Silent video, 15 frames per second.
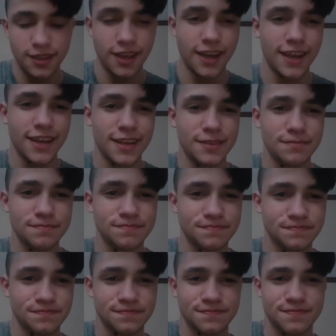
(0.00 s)
And
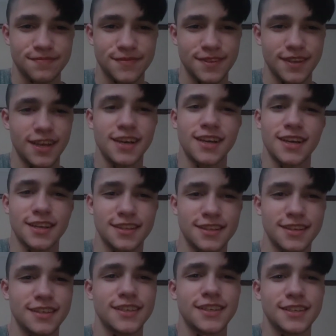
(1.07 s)
I, I
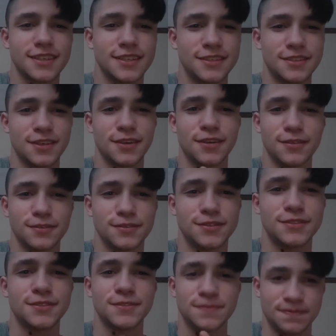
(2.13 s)
think it
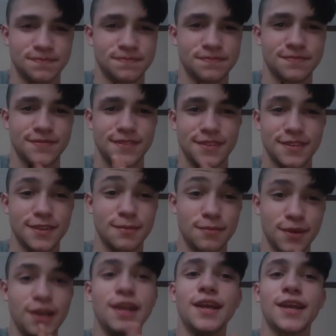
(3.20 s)
deserves to
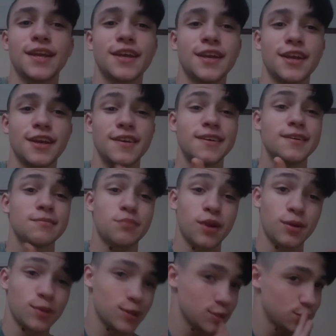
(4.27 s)
be
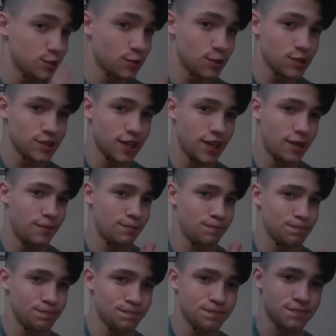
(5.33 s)
probably a story
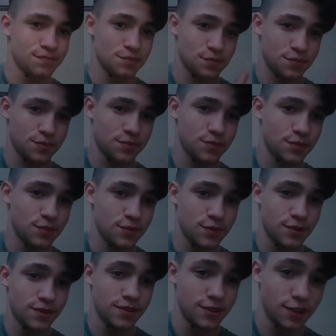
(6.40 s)
time
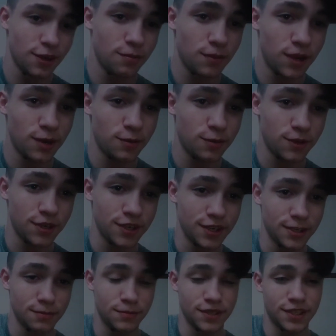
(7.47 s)
y'all might want to
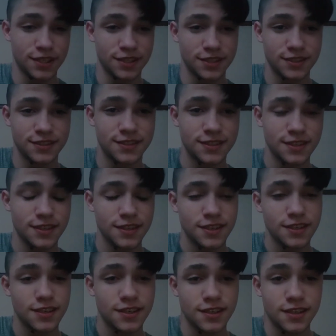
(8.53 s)
hear because
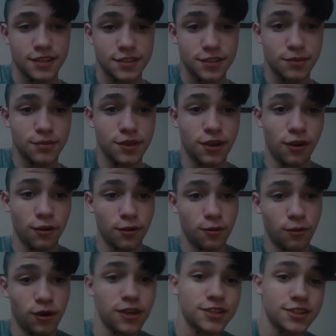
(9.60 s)
some of y'all who
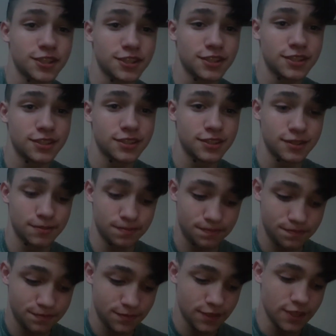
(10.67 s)
watch this,
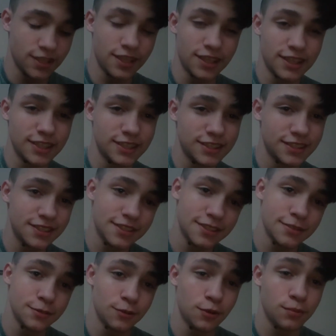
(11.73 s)
at least
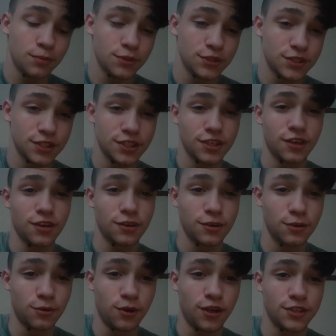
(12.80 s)
1% of y'all
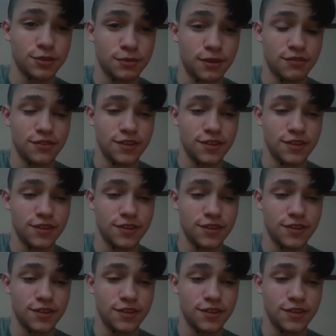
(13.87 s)
who watch my